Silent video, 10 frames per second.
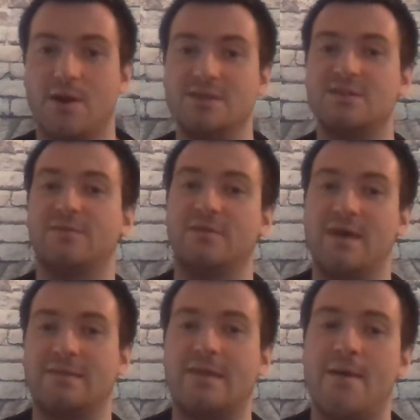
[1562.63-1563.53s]
So I definitely
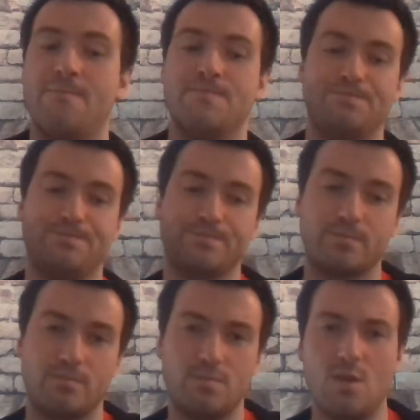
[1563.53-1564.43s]
like them.
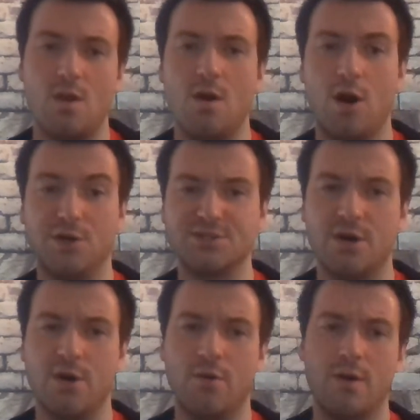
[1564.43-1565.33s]

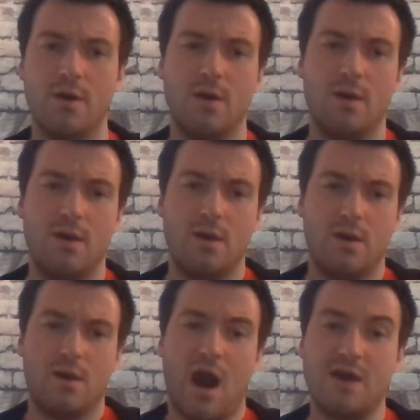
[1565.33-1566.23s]
Also,
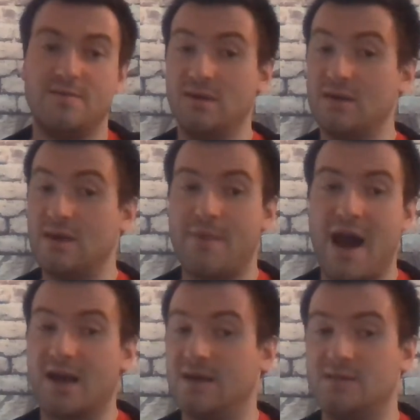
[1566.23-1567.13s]
I think
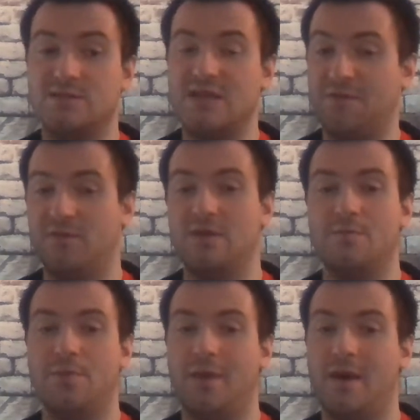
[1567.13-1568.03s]
Ibaka is definitely
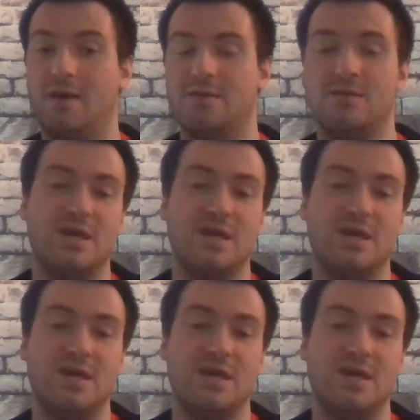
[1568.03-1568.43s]
in play.